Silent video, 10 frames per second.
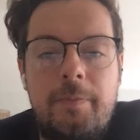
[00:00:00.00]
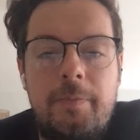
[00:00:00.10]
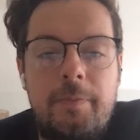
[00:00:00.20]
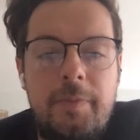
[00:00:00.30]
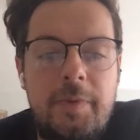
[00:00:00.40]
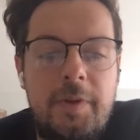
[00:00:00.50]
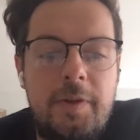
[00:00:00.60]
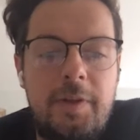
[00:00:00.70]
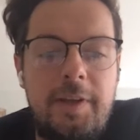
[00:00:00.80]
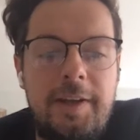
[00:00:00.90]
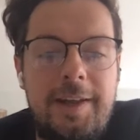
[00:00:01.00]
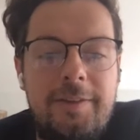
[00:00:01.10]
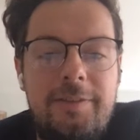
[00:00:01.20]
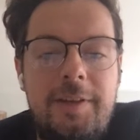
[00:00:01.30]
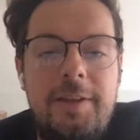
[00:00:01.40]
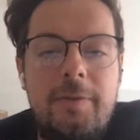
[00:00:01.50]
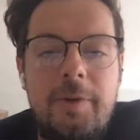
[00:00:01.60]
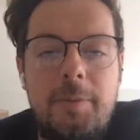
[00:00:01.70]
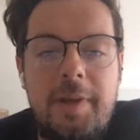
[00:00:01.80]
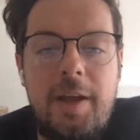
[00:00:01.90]
You can now see
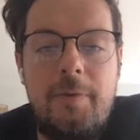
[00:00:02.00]
the room,